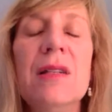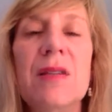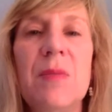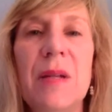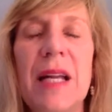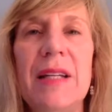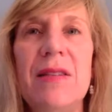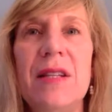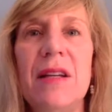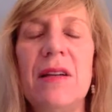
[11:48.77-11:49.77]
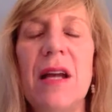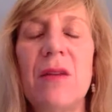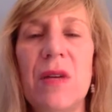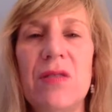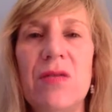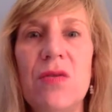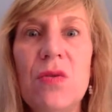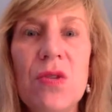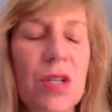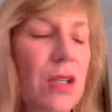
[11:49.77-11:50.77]
displaced and
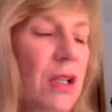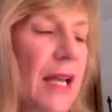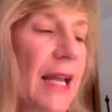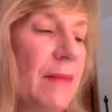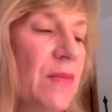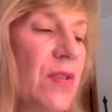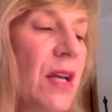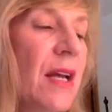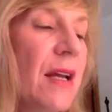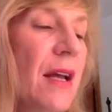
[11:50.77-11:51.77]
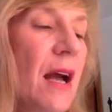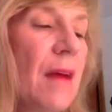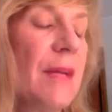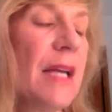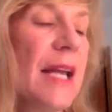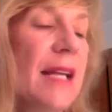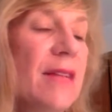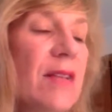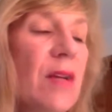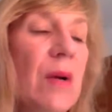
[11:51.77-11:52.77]
restitution claims,
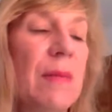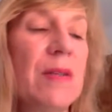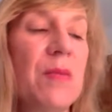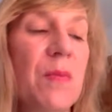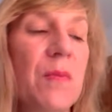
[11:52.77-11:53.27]
enhancing women's